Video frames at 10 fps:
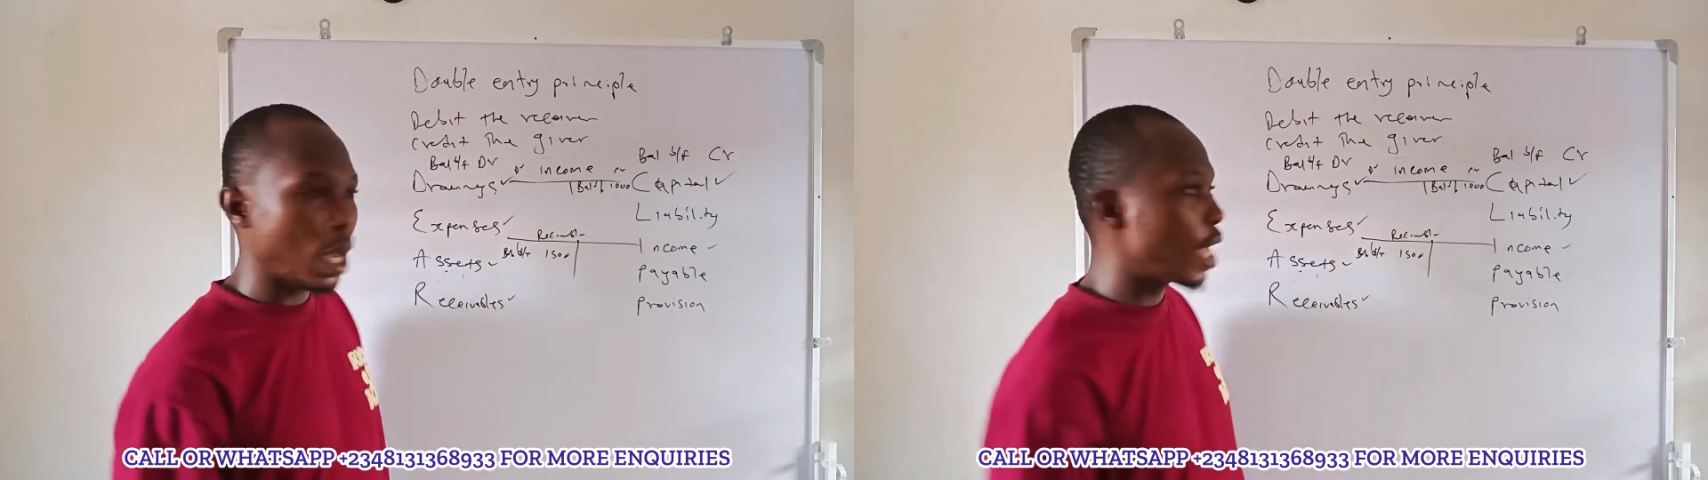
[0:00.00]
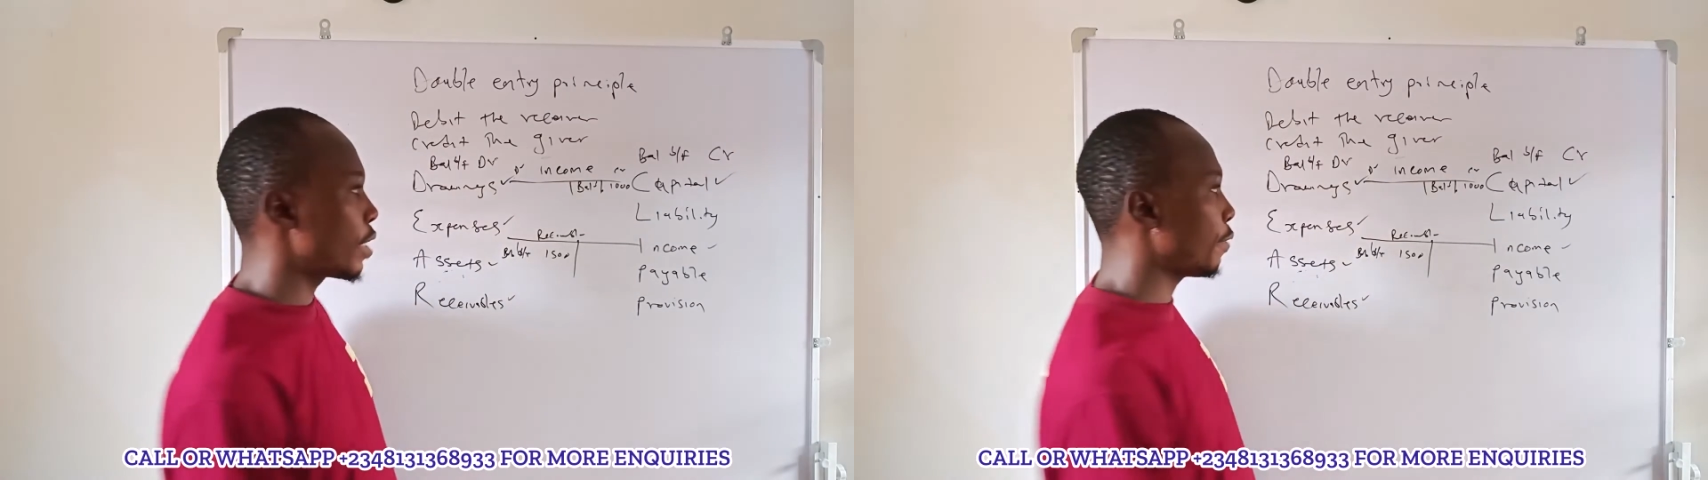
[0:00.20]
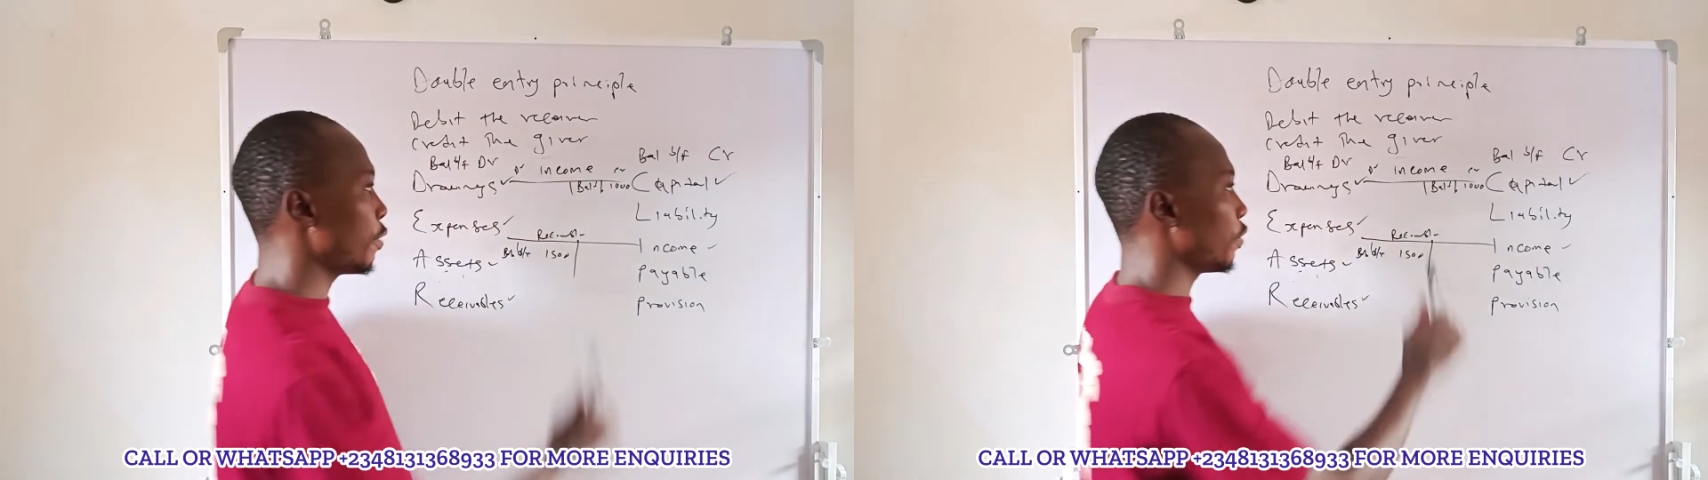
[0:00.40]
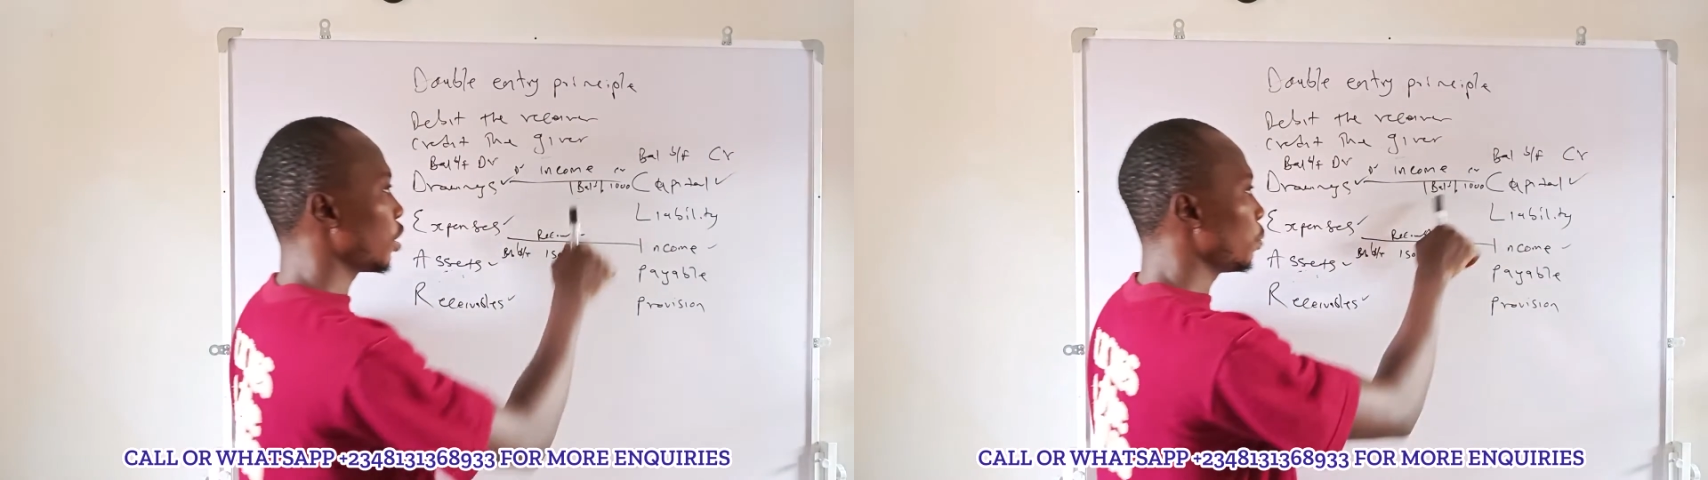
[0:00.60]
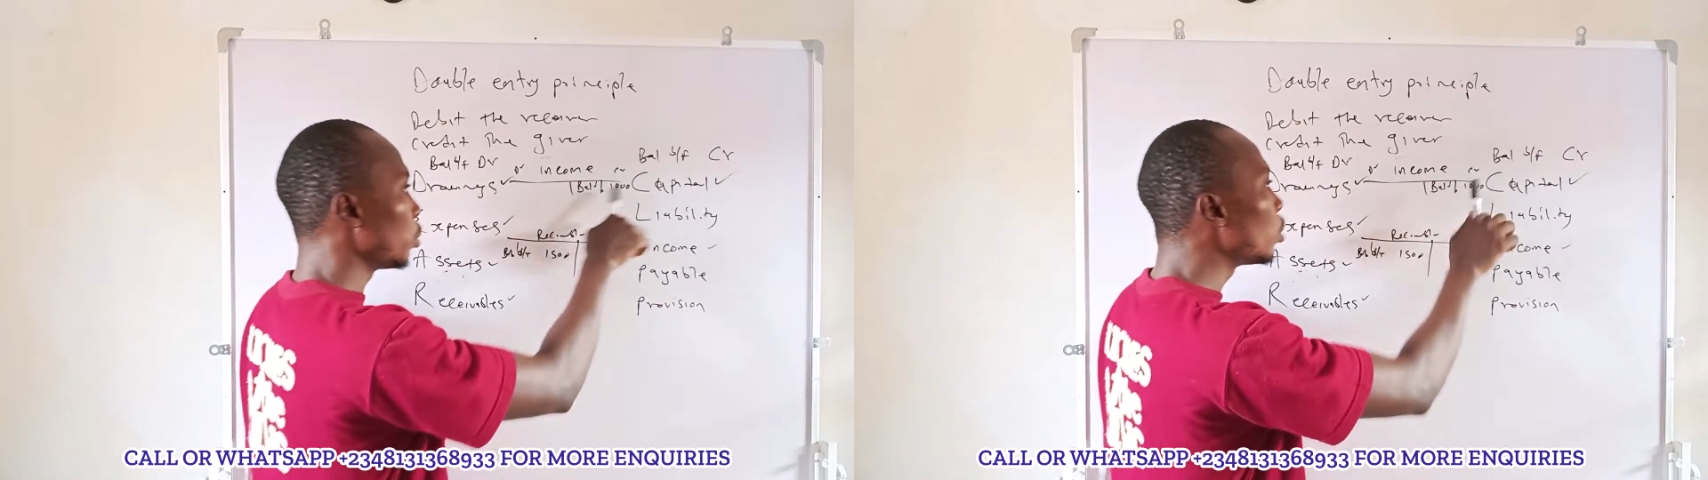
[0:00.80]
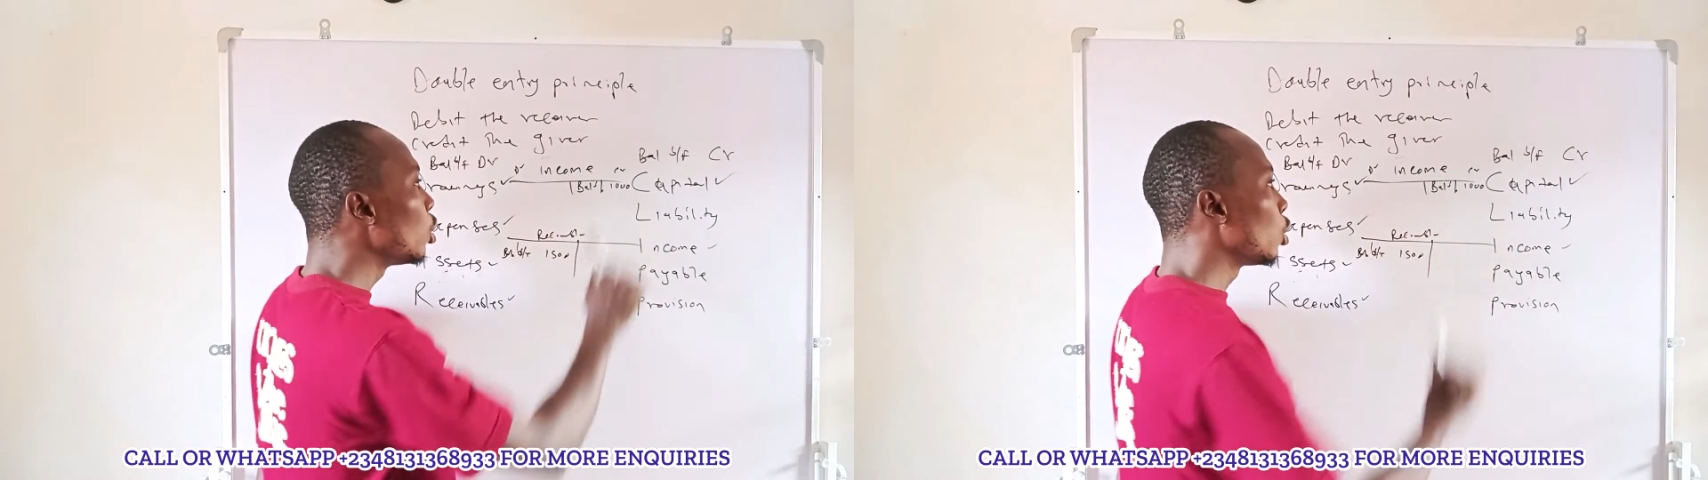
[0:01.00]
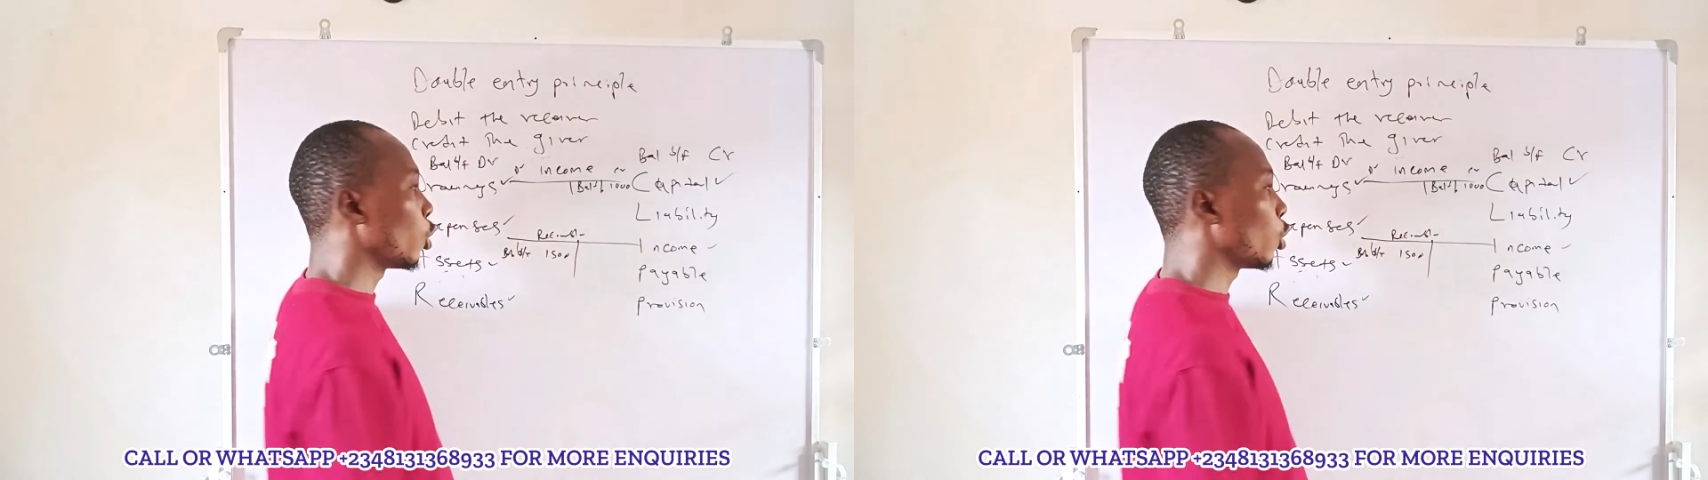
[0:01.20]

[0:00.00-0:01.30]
why is it favorable